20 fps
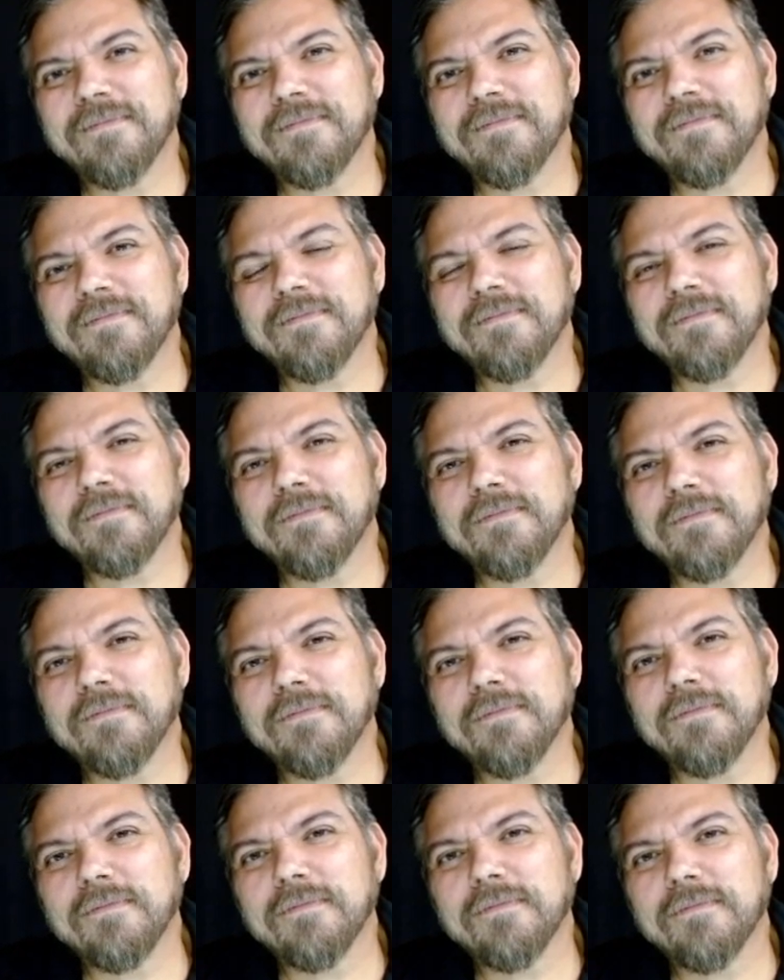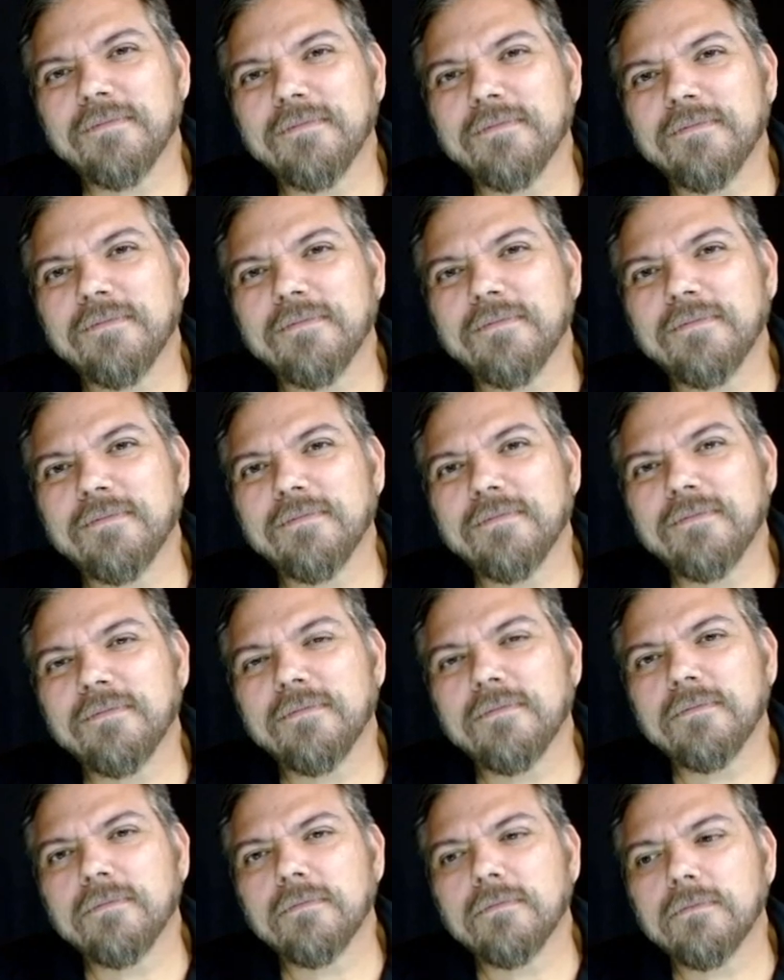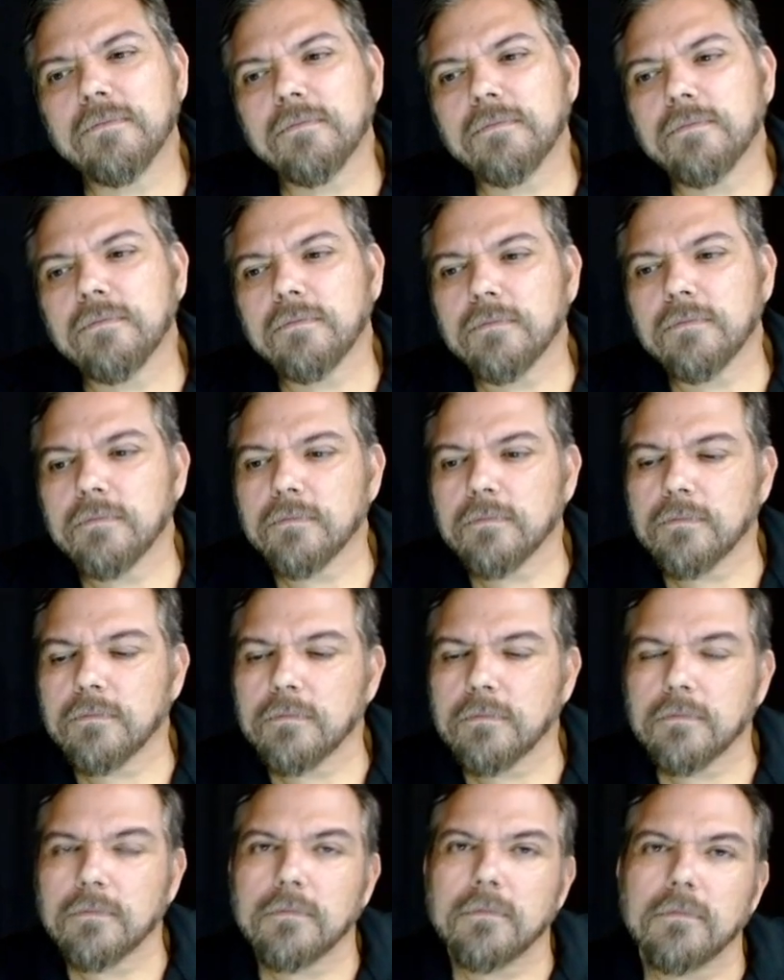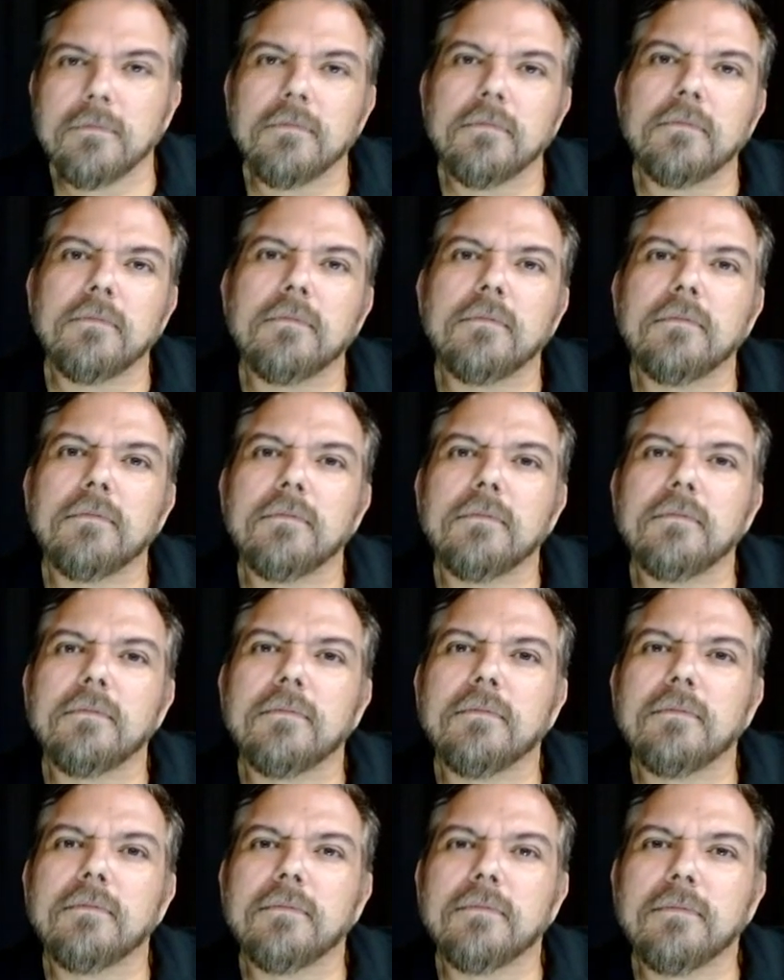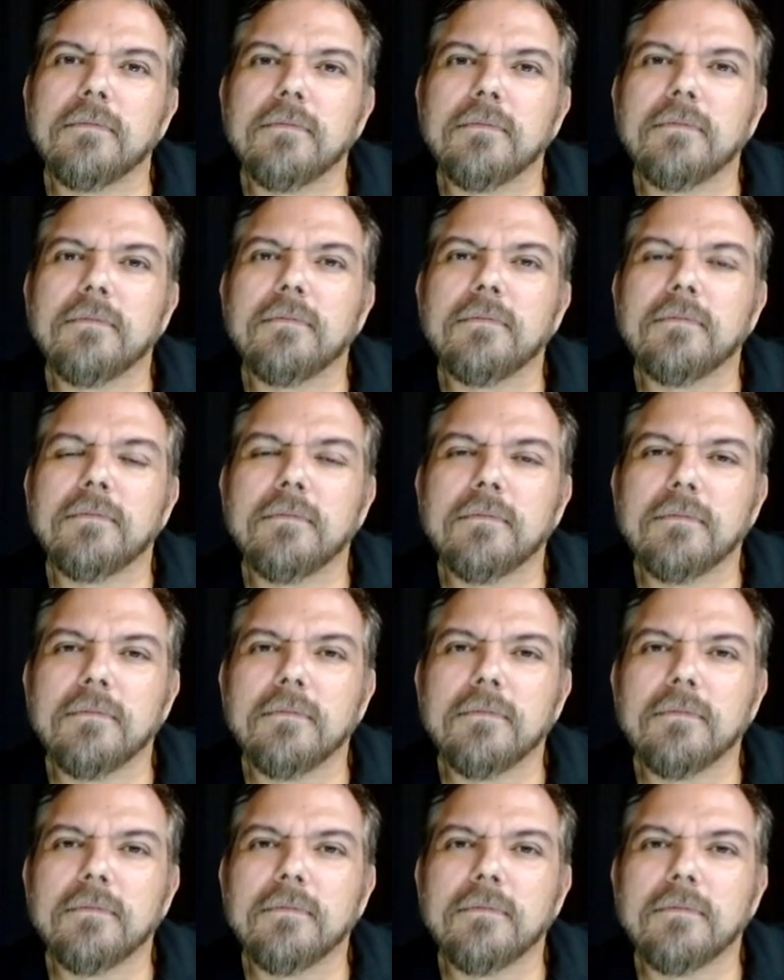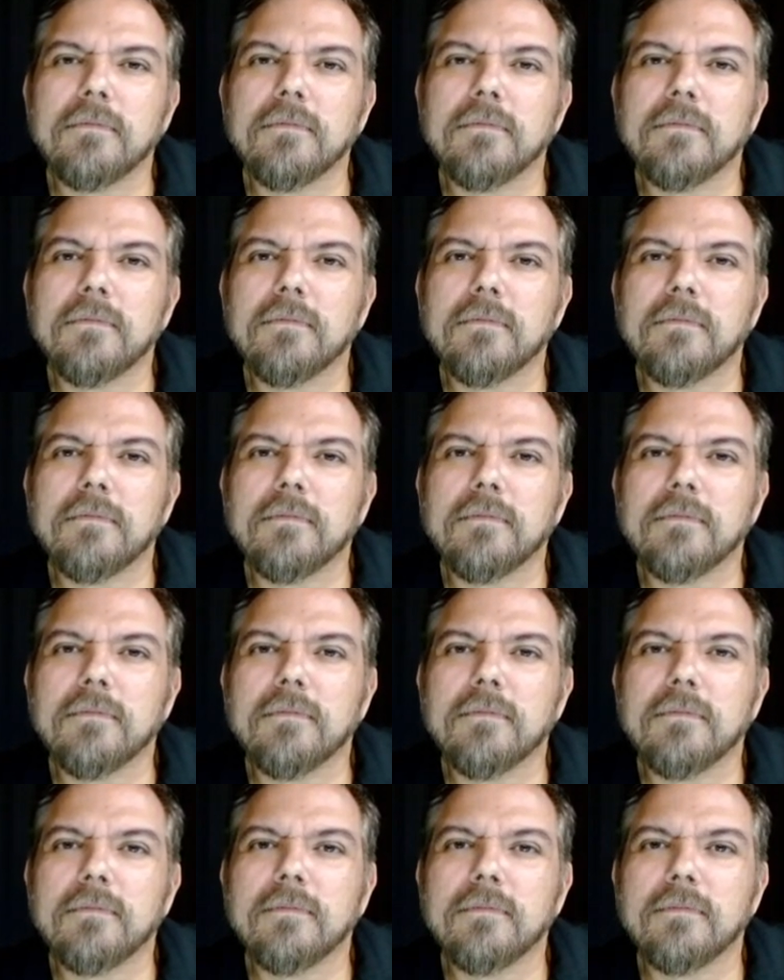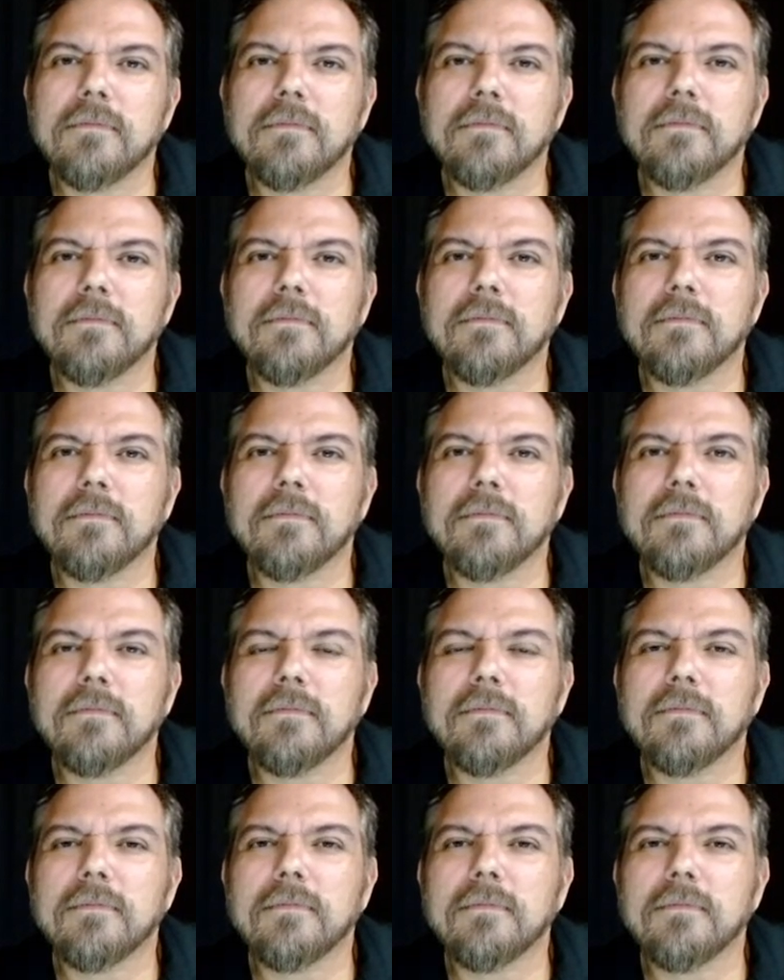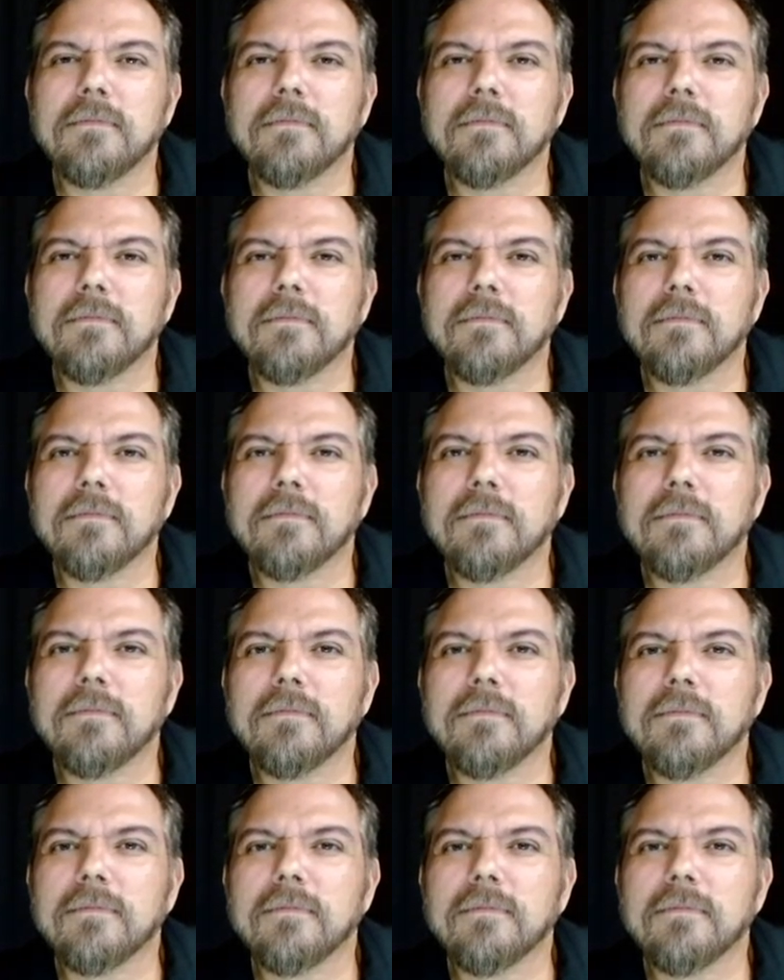[no speech]